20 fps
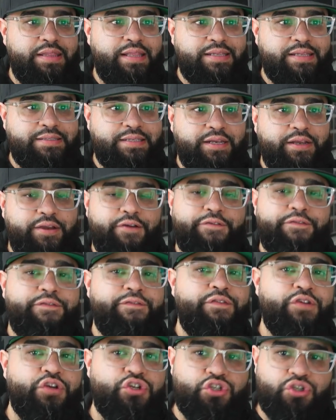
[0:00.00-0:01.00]
That's like
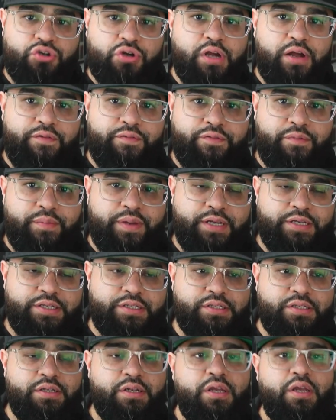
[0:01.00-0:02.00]
official
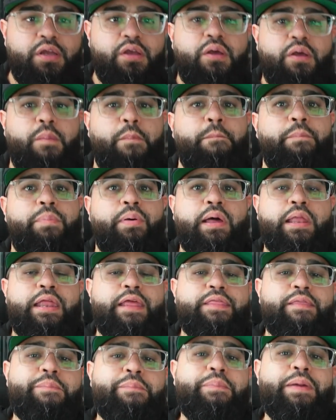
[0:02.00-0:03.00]
confirmation. But
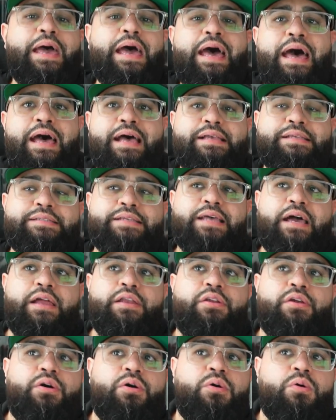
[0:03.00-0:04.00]
in the past, I
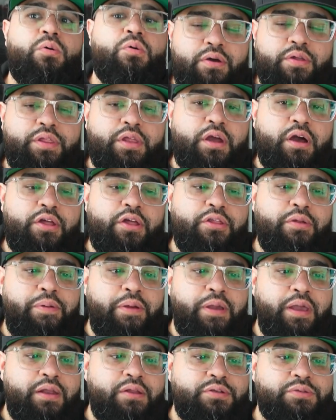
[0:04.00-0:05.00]
know the other
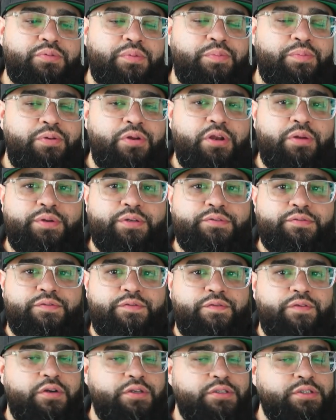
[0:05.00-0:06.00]
panels were pretty much
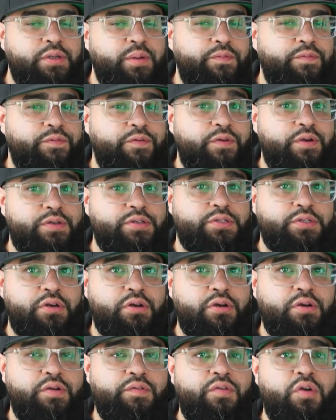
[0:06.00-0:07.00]
first come first
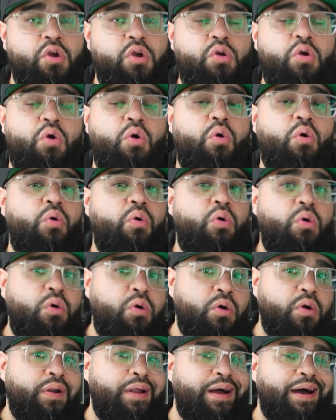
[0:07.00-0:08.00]
serve,
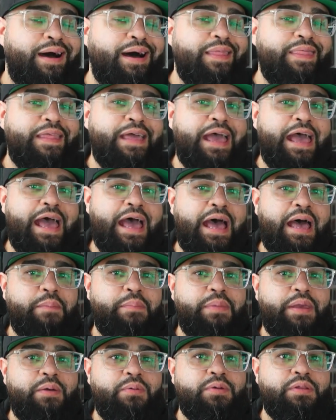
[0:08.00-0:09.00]
or on the app
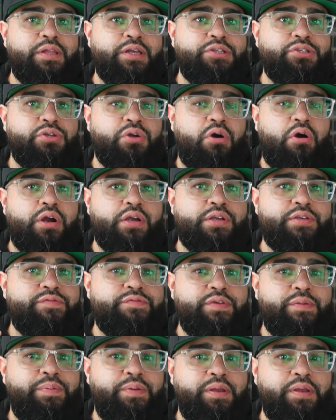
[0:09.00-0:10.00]
it would let you
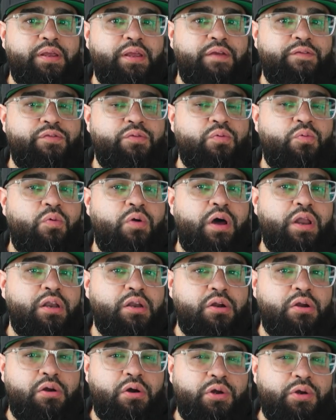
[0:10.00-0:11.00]
RSVP if you wanted
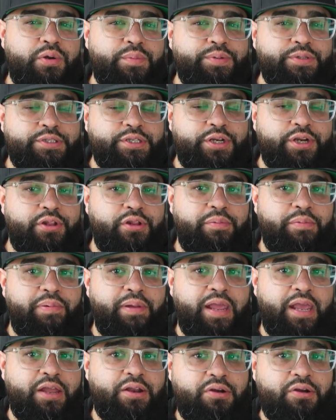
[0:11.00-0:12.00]
to go to a particular
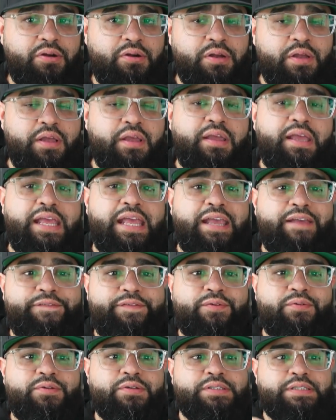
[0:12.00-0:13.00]
panel if
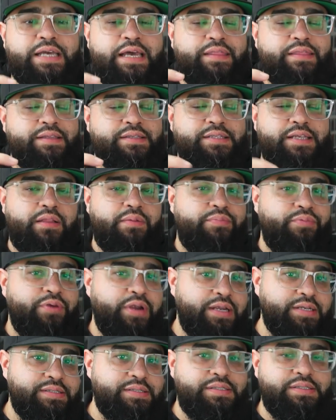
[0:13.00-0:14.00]
it was at the
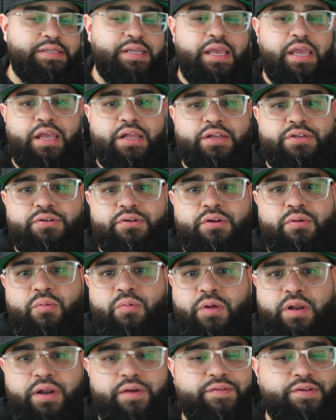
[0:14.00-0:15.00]
celebration stage or
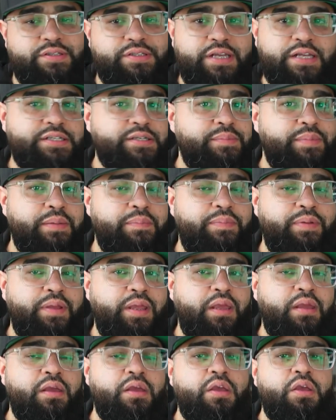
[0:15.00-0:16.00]
whatever stage it may
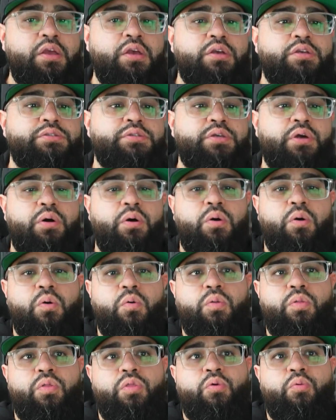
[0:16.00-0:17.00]
be.
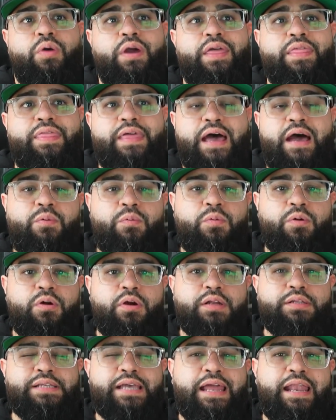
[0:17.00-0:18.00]
So the way that
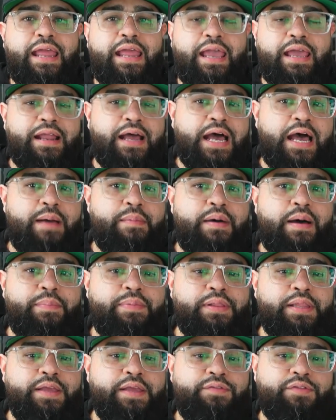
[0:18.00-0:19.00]
worked at Anaheim, I
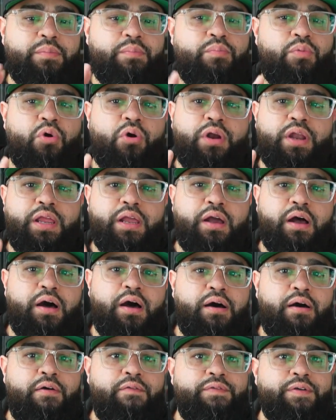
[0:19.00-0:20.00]
believe the morning
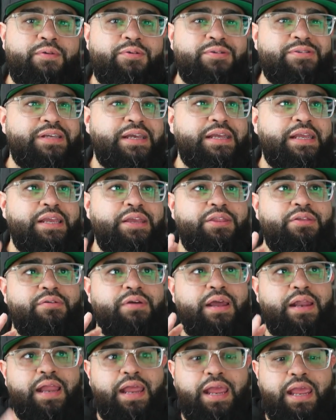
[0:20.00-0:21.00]
of, it was like either
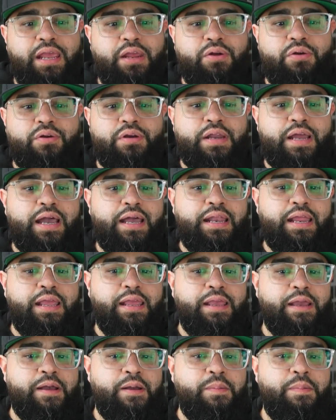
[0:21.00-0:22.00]
at 8 or 9
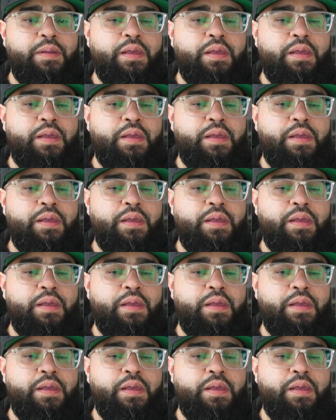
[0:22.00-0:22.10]
a.m.